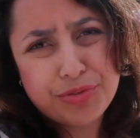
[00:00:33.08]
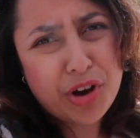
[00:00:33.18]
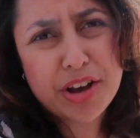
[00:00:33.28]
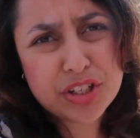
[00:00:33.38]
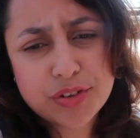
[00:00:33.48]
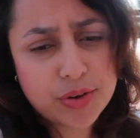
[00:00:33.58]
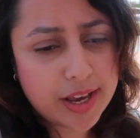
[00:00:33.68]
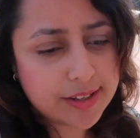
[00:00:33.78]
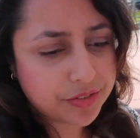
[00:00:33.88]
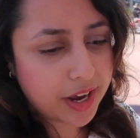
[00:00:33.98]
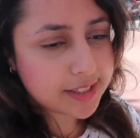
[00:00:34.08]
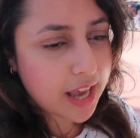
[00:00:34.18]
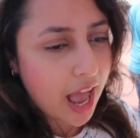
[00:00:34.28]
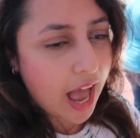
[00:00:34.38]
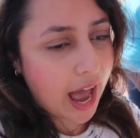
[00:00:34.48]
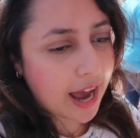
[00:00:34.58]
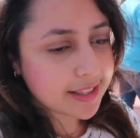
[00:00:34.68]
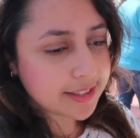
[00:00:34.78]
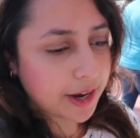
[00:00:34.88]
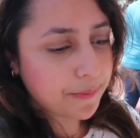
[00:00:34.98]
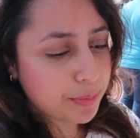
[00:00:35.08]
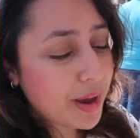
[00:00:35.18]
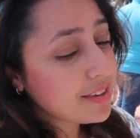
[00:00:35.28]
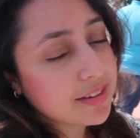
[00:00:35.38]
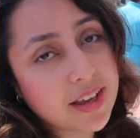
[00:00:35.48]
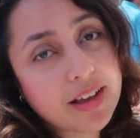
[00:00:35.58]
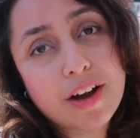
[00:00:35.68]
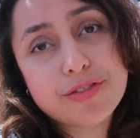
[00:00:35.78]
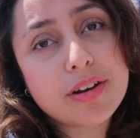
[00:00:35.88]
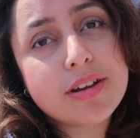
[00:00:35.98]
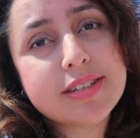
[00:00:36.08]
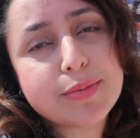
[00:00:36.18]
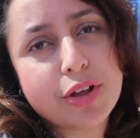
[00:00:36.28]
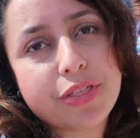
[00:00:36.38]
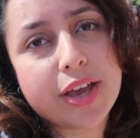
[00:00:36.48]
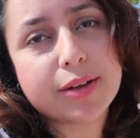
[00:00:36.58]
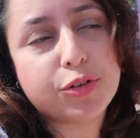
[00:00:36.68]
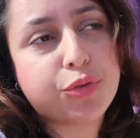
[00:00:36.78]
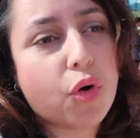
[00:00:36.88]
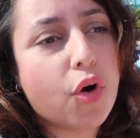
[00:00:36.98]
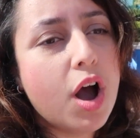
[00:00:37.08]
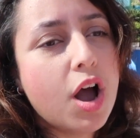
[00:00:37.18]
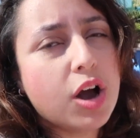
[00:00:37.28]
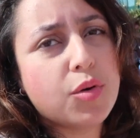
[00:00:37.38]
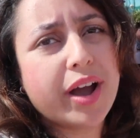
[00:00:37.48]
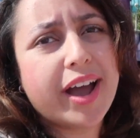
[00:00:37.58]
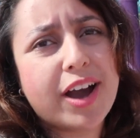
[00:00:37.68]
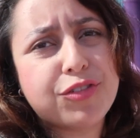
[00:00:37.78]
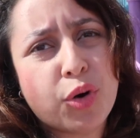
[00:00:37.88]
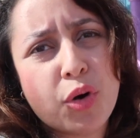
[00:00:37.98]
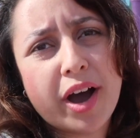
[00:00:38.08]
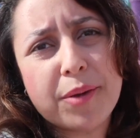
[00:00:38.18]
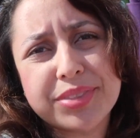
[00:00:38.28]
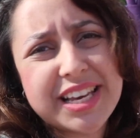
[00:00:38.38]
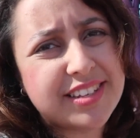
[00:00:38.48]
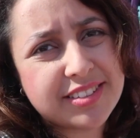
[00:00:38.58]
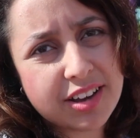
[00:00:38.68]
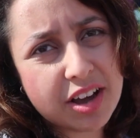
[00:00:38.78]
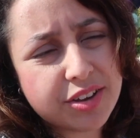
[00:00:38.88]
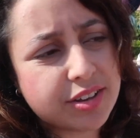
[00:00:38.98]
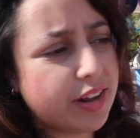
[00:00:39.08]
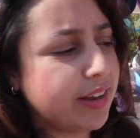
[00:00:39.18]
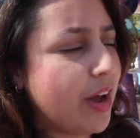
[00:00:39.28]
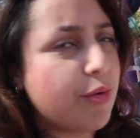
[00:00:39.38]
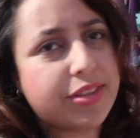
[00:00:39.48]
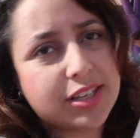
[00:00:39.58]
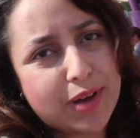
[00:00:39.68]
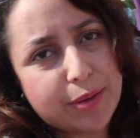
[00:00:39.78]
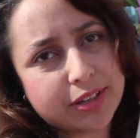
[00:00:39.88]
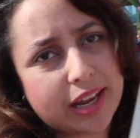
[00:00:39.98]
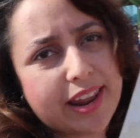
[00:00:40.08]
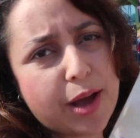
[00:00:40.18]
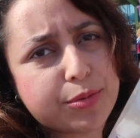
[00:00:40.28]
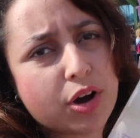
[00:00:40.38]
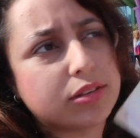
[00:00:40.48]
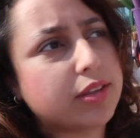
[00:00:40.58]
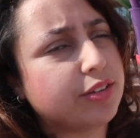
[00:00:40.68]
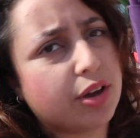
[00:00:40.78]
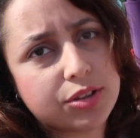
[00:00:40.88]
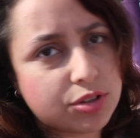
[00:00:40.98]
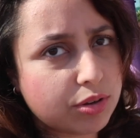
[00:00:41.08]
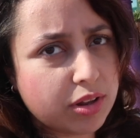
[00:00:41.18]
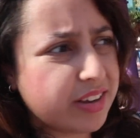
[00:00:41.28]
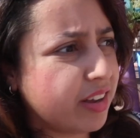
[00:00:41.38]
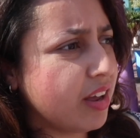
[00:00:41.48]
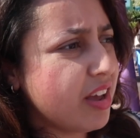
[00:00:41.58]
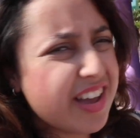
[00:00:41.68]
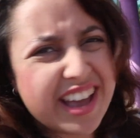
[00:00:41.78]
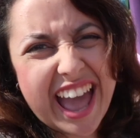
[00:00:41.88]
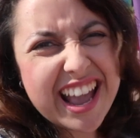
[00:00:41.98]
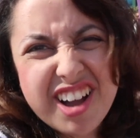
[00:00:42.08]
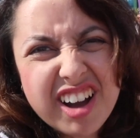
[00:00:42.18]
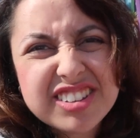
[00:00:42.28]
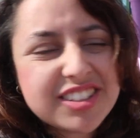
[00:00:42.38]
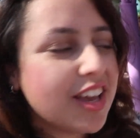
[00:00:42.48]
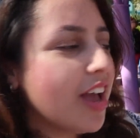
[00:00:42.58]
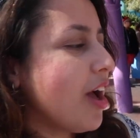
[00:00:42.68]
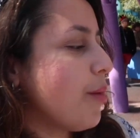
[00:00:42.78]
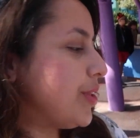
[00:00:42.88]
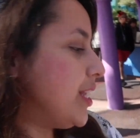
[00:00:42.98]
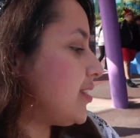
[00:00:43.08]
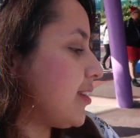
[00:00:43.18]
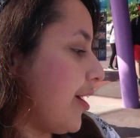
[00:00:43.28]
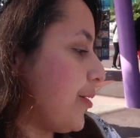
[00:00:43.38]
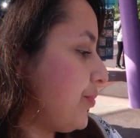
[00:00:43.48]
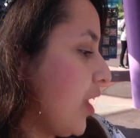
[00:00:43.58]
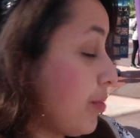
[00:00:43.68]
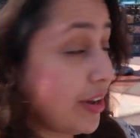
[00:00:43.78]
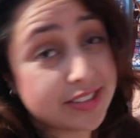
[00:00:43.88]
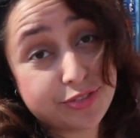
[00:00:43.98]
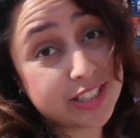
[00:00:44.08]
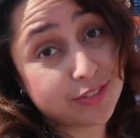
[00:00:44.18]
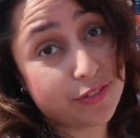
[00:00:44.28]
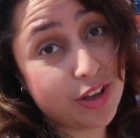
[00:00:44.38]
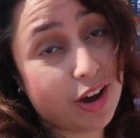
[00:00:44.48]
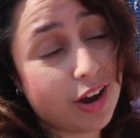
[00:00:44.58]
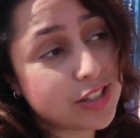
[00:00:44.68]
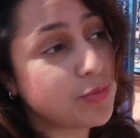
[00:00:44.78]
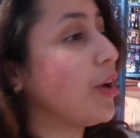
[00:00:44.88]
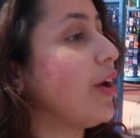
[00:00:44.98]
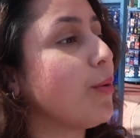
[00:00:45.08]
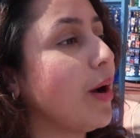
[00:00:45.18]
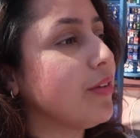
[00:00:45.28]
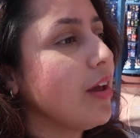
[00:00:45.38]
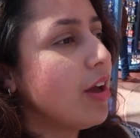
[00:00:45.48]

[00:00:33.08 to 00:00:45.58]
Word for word: first few years of it. And um, basically I've done a similar thing before where for um, Easter you can like get one of these maps again at Epcot and go and do like an egg hunt but this time, because the Festival of the Arts, we're going around